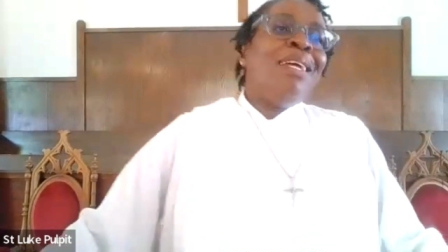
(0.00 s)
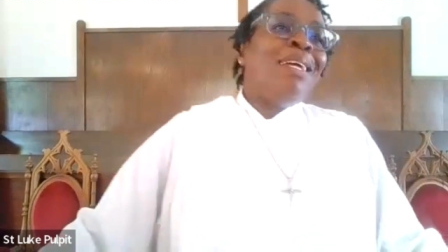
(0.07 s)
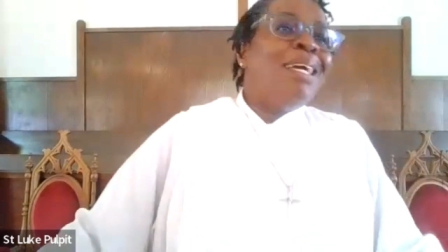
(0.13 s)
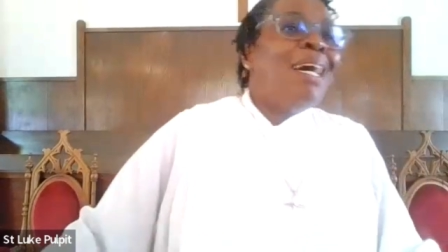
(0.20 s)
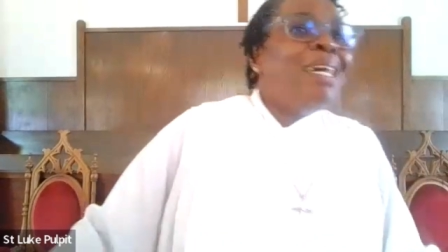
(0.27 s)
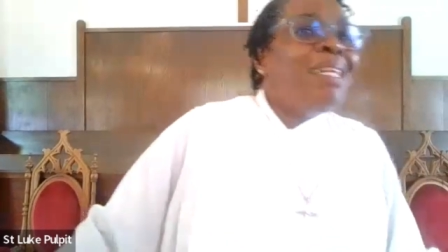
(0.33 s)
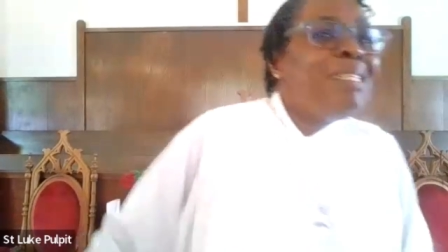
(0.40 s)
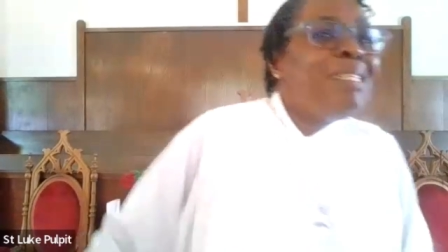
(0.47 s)

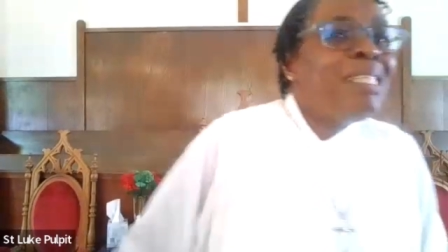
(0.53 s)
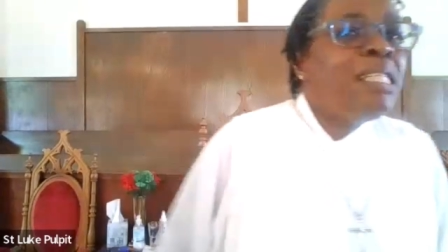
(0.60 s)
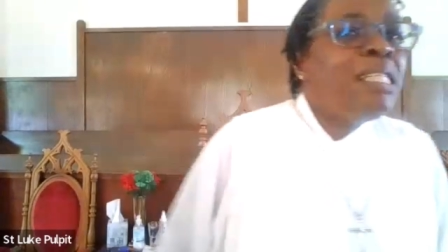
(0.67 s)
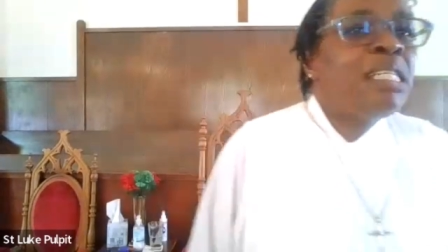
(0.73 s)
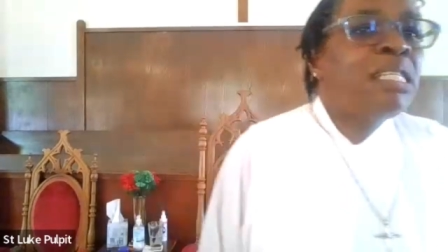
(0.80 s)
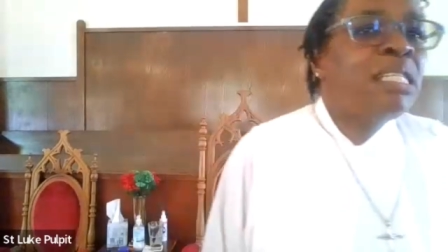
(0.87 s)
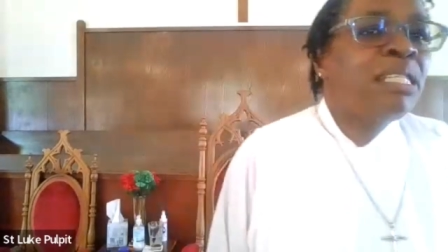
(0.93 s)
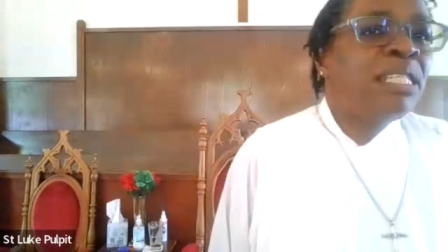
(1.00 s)
God isn't
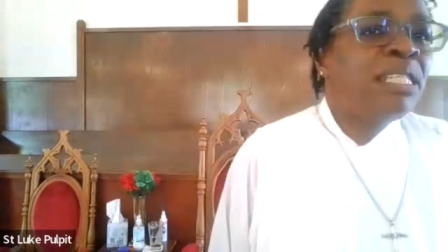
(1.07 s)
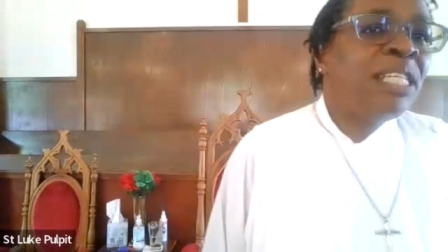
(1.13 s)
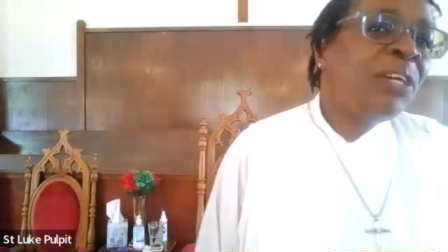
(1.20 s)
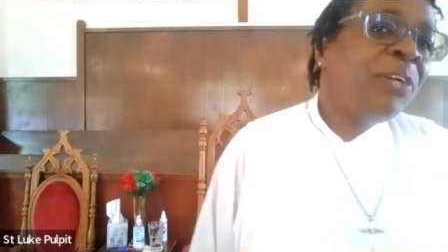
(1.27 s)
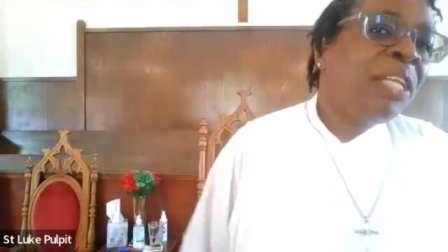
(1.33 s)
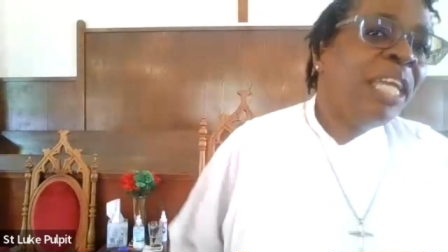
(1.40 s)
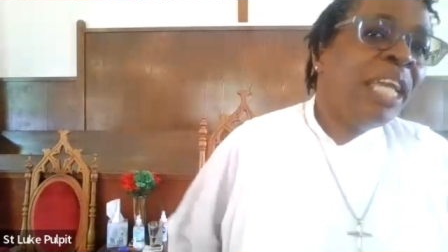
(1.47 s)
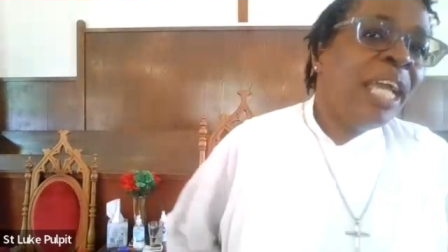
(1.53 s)

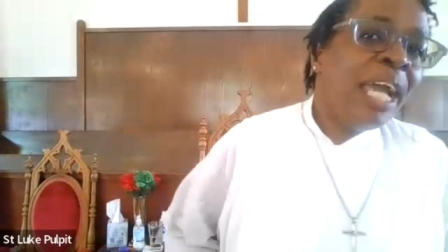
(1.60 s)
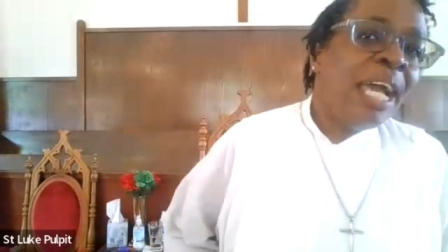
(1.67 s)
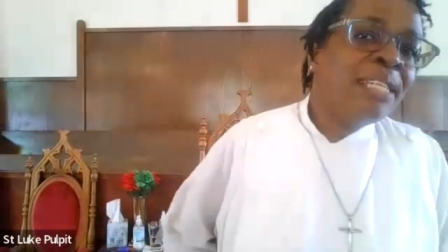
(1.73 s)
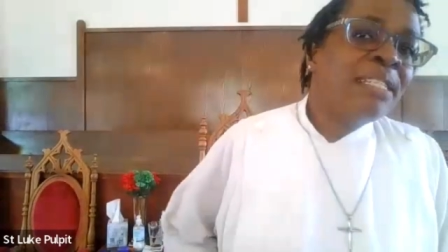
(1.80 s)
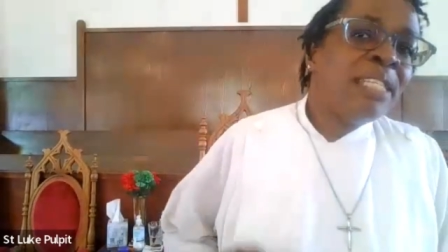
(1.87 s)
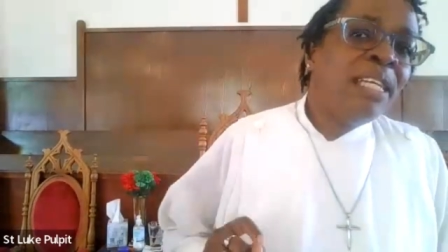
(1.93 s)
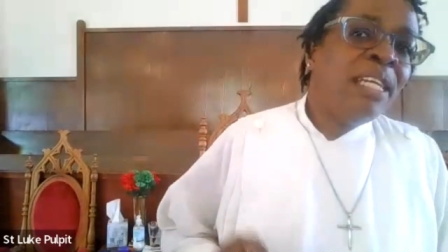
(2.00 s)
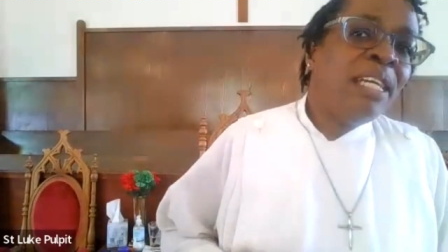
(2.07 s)
necessarily
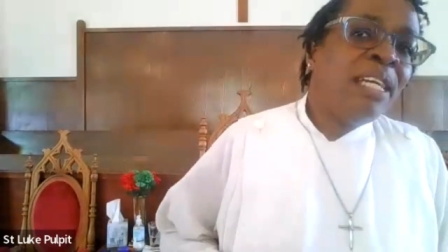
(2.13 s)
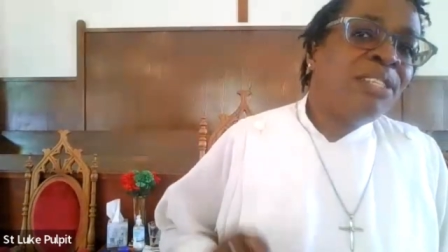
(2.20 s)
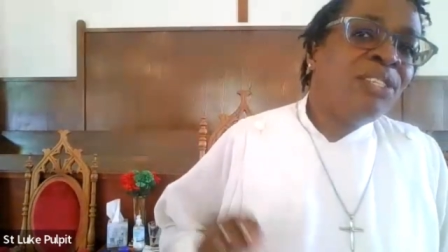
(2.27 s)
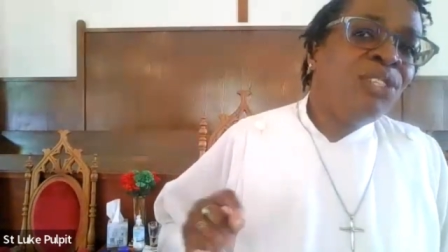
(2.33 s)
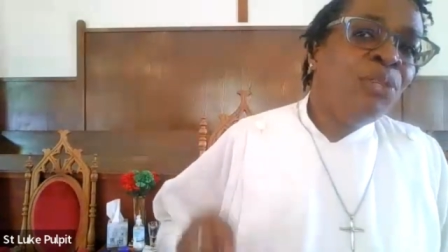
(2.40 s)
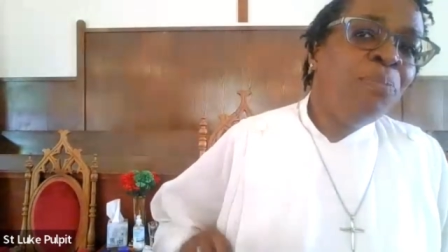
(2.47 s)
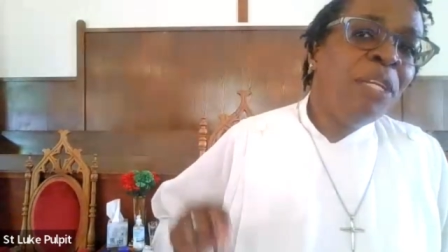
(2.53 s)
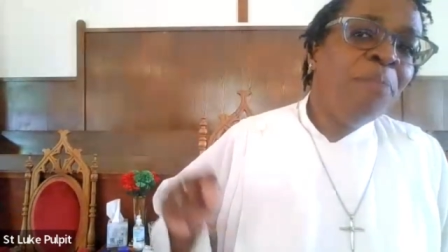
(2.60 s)
asking us
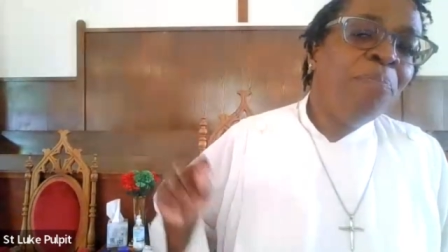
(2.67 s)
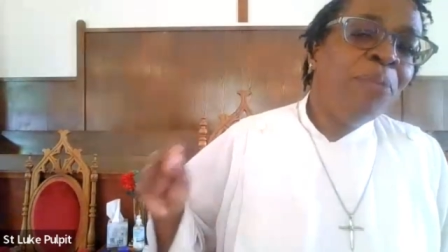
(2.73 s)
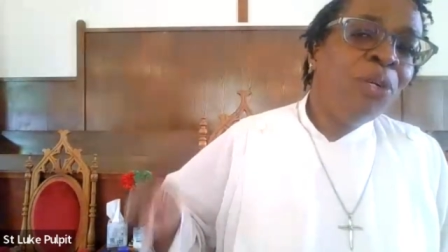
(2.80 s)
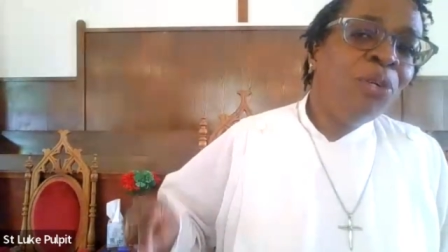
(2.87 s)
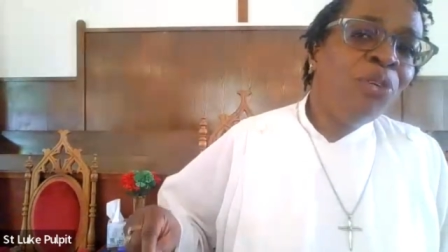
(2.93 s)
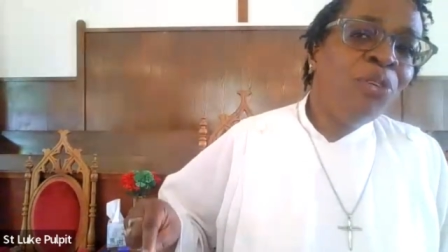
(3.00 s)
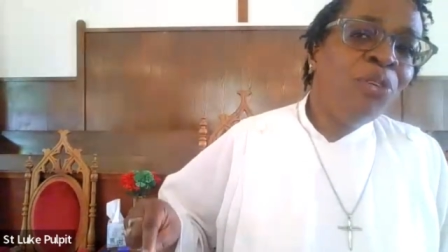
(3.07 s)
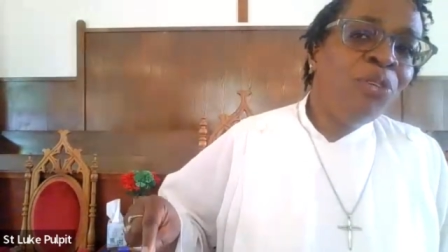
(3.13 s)
to be
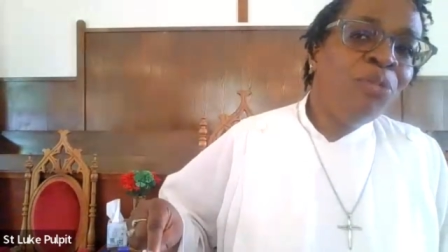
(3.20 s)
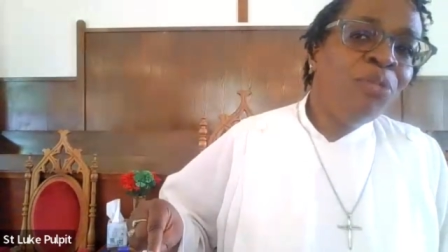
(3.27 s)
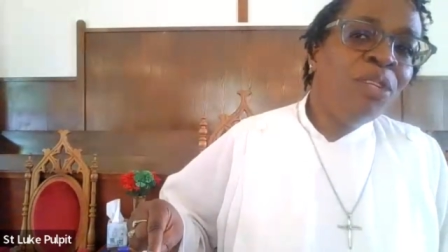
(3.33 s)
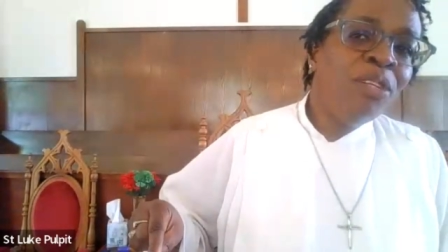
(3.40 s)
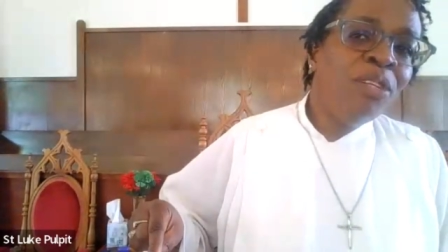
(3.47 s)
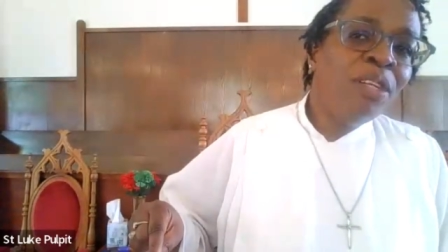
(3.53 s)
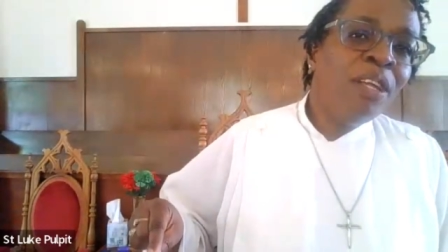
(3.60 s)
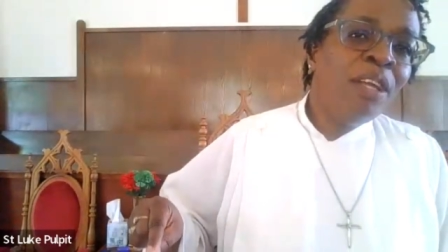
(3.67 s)
moved
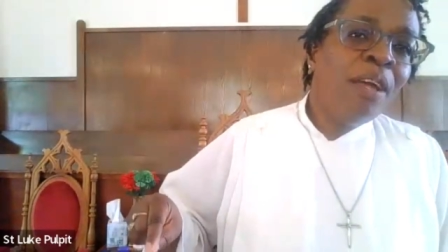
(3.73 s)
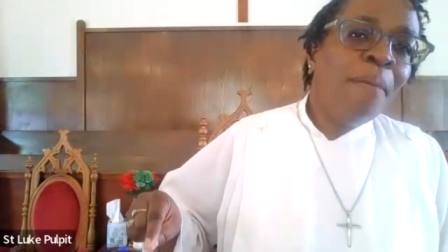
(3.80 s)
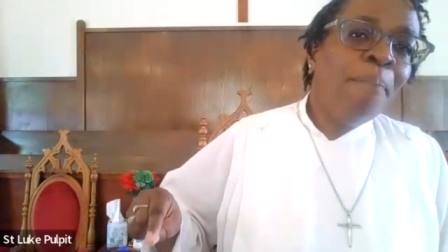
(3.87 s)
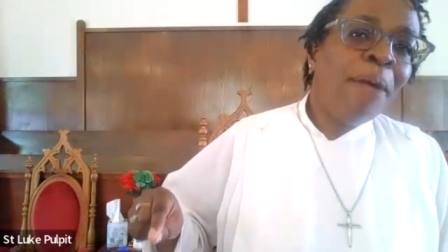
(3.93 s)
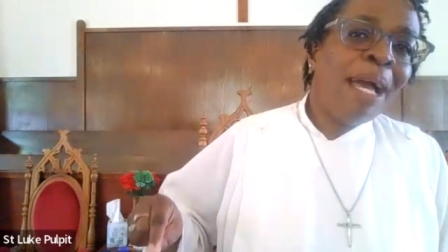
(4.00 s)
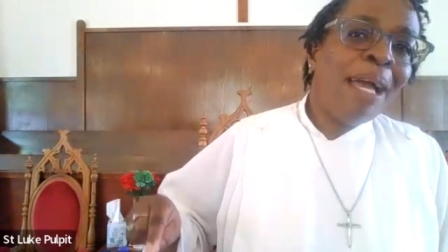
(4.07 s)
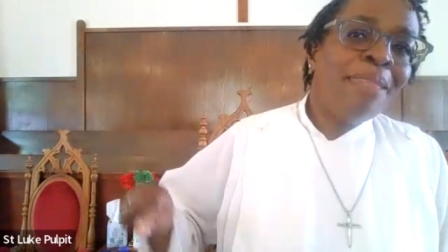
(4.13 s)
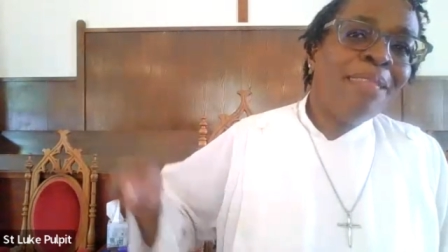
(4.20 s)

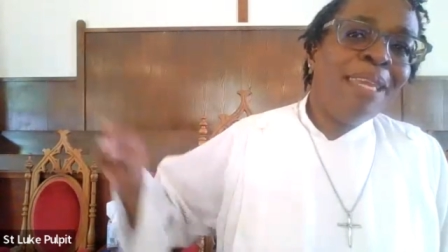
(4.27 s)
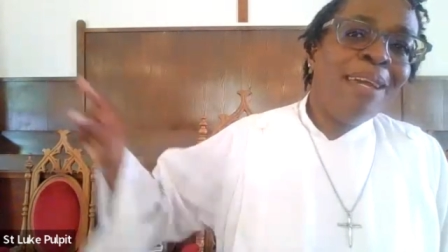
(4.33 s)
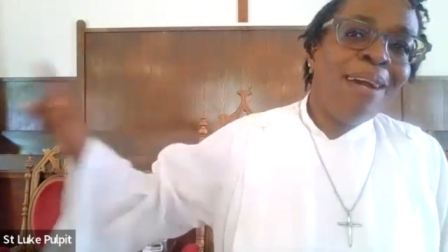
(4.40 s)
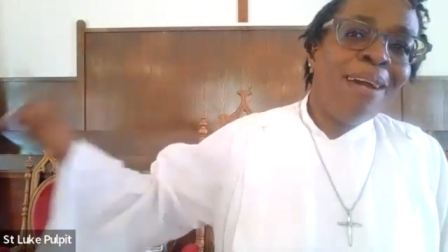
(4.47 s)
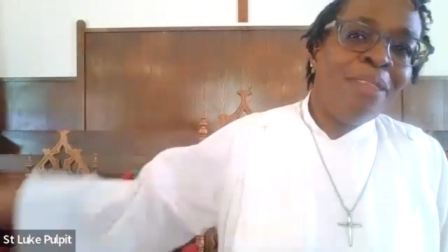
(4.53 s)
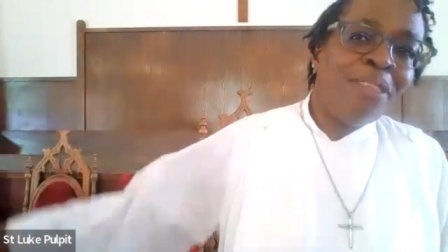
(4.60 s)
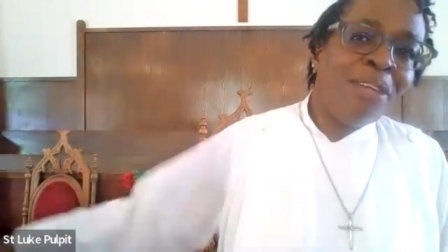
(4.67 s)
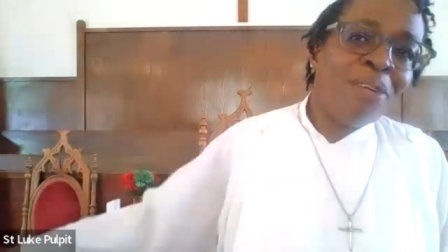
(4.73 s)
by the
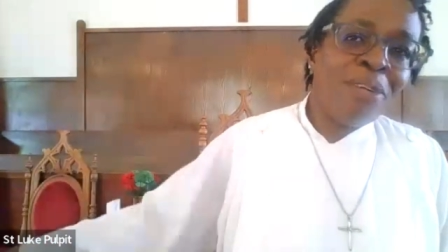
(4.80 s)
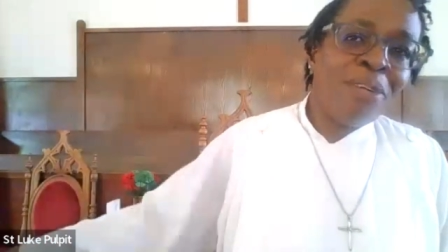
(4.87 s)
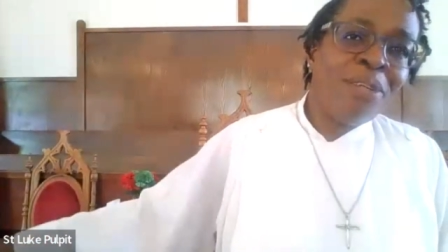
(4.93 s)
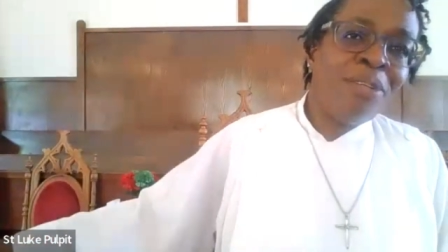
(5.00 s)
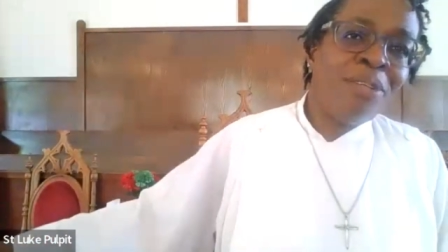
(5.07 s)
other.